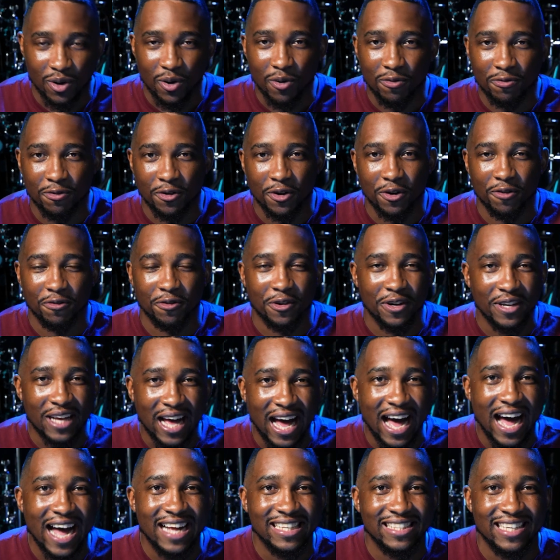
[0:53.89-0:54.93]
so for
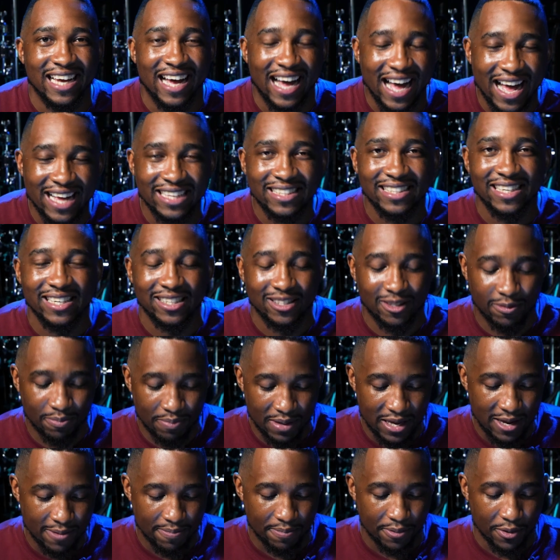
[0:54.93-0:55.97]
God to ask his
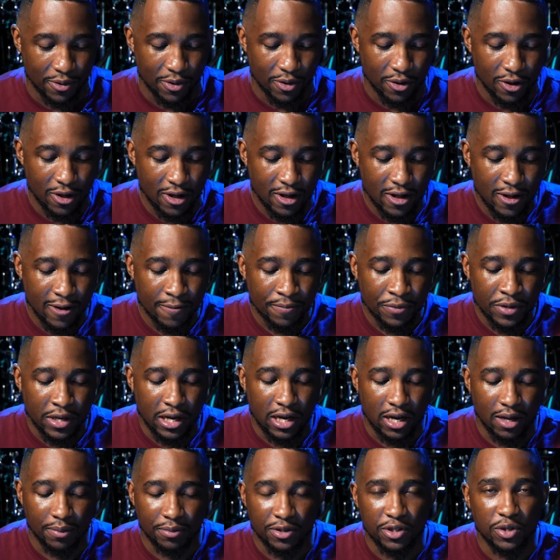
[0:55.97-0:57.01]
people
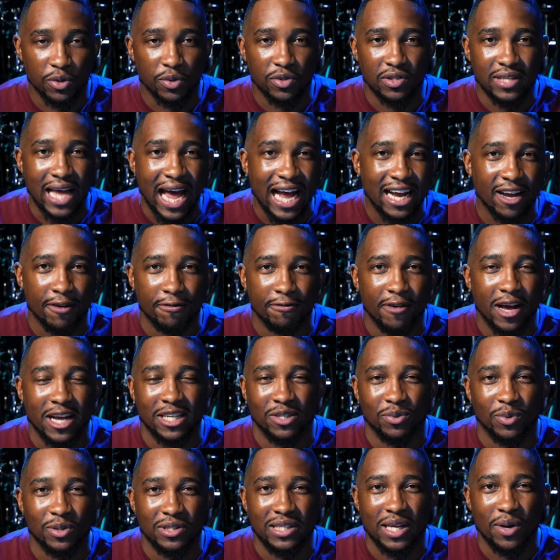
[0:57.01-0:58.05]
to
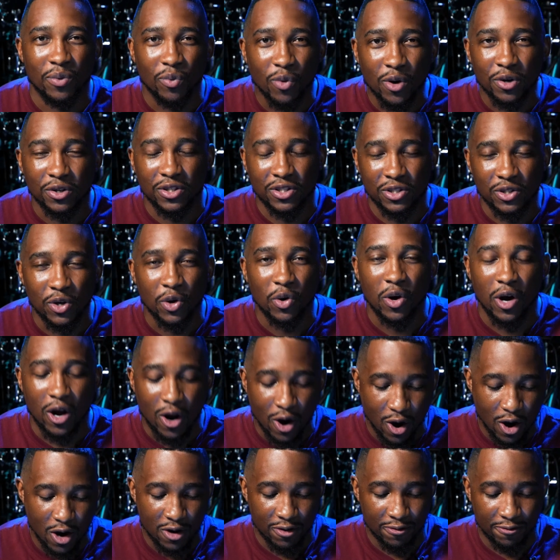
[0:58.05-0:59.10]
sacrifice what they worked so
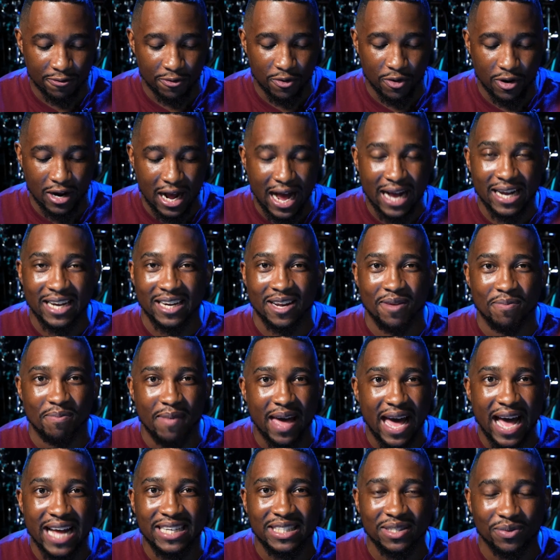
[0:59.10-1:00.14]
hard for, I could
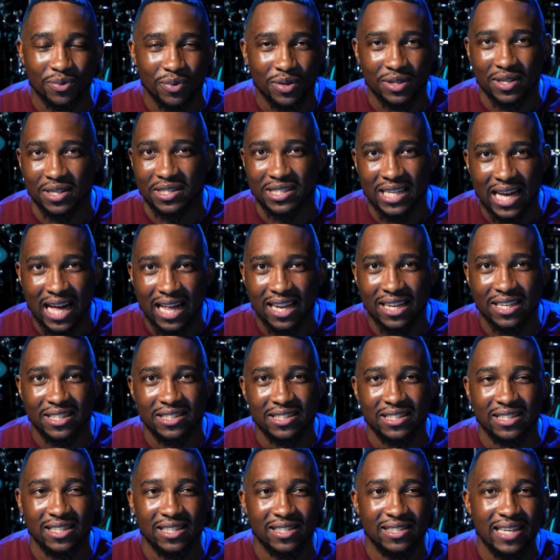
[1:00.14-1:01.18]
imagine was a
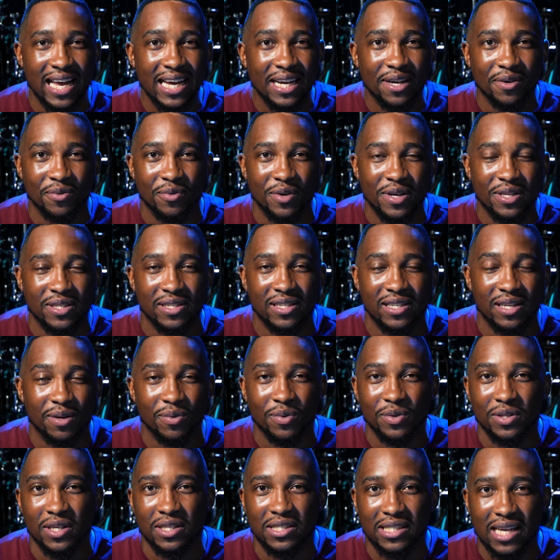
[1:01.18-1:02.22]
challenge. And the second reason it
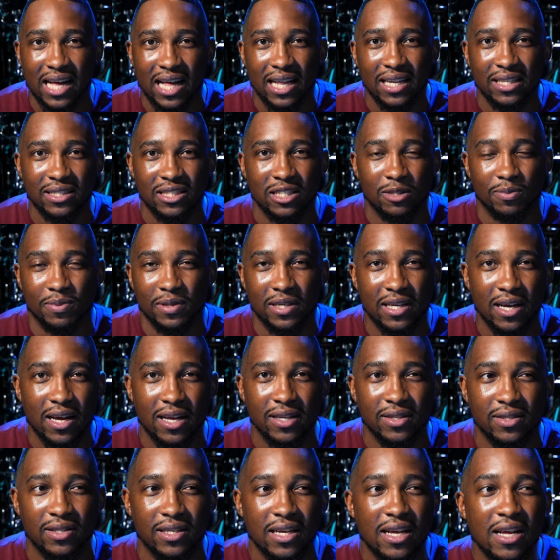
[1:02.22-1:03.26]
was a challenge is
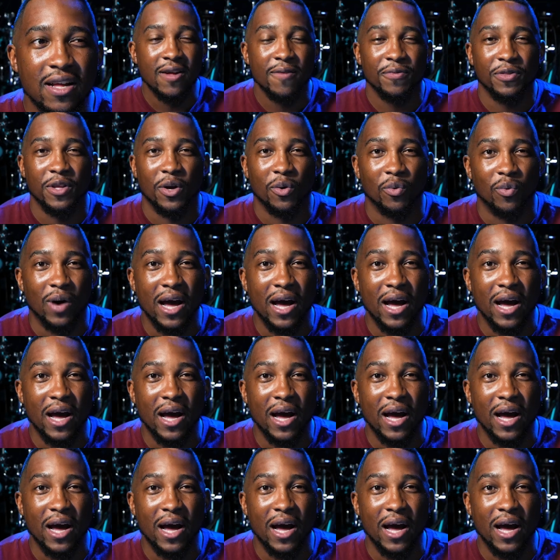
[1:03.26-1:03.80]
because the